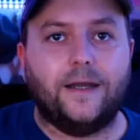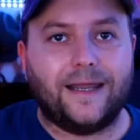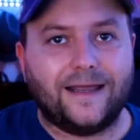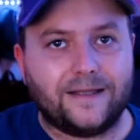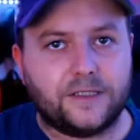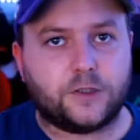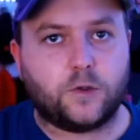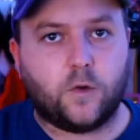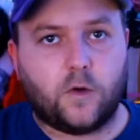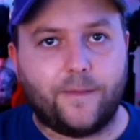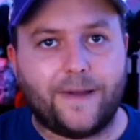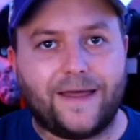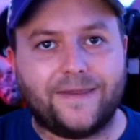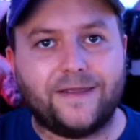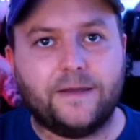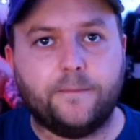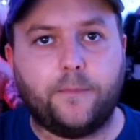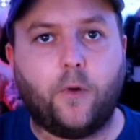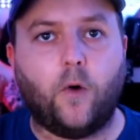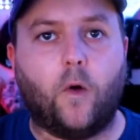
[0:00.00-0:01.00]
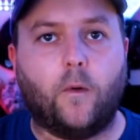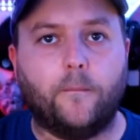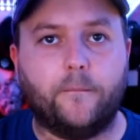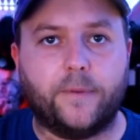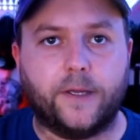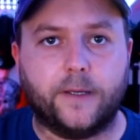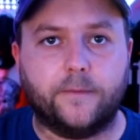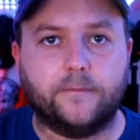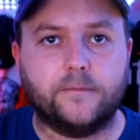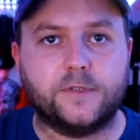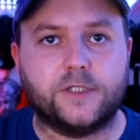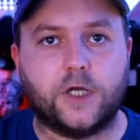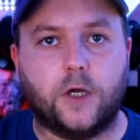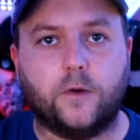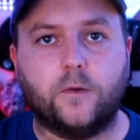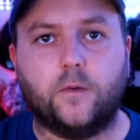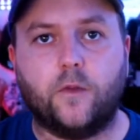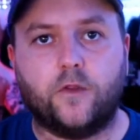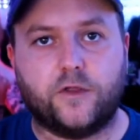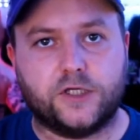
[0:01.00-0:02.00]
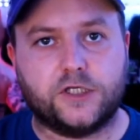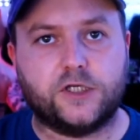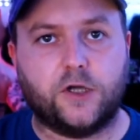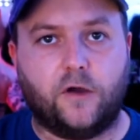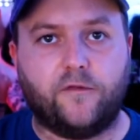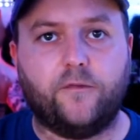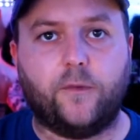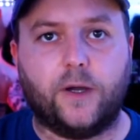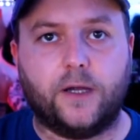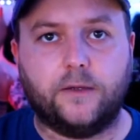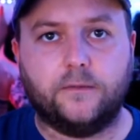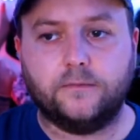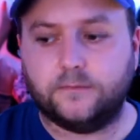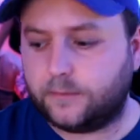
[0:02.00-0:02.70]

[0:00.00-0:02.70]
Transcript: let's talk about the important bit, so the software.